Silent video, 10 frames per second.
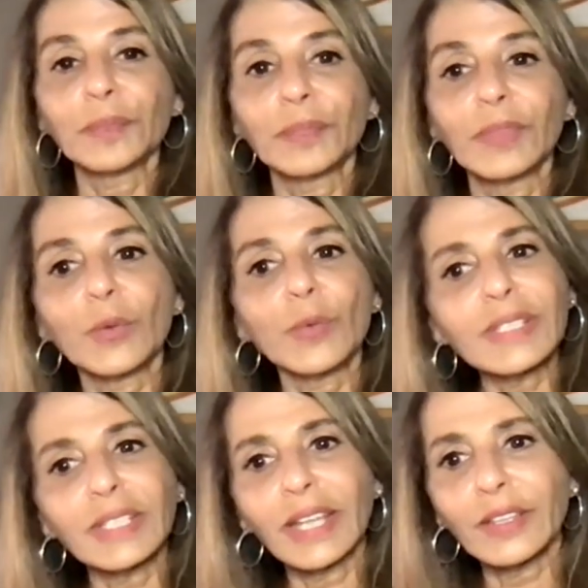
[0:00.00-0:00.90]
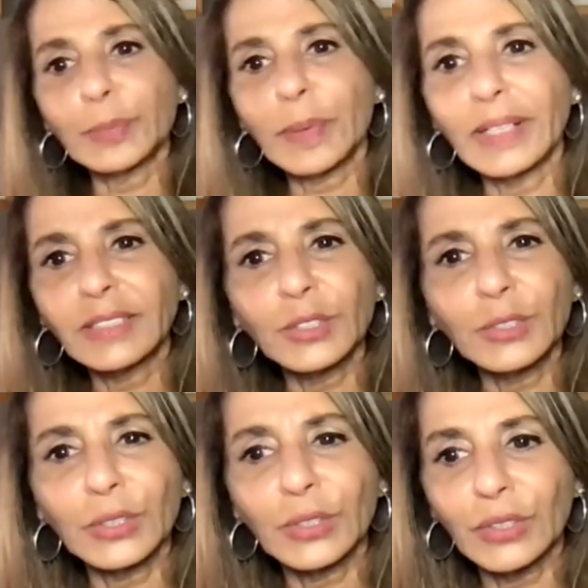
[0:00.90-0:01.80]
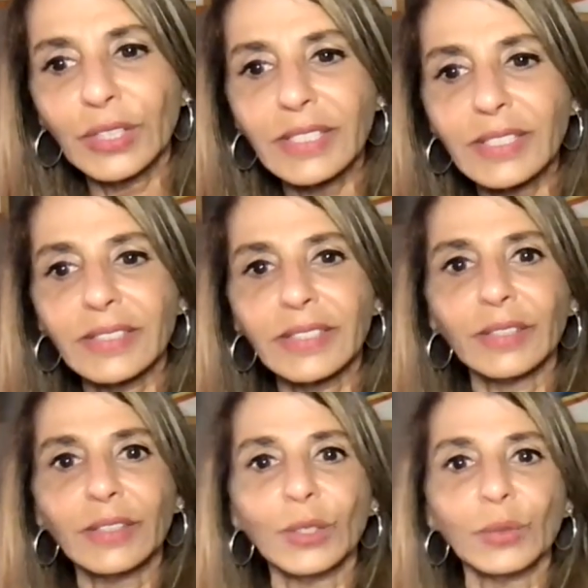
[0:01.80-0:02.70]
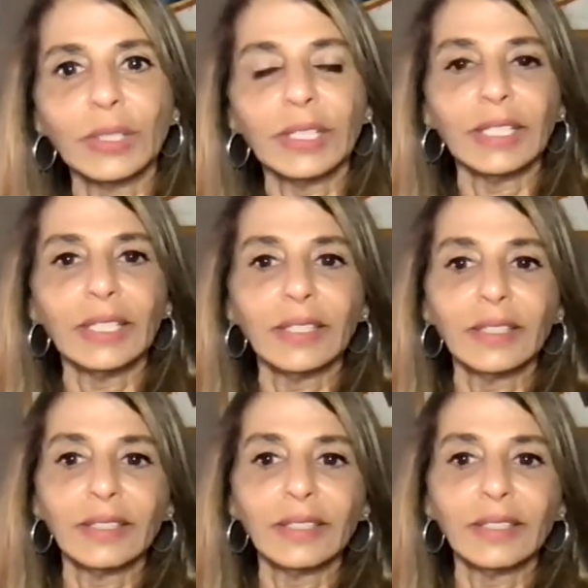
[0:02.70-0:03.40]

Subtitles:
There was another part, or is the only?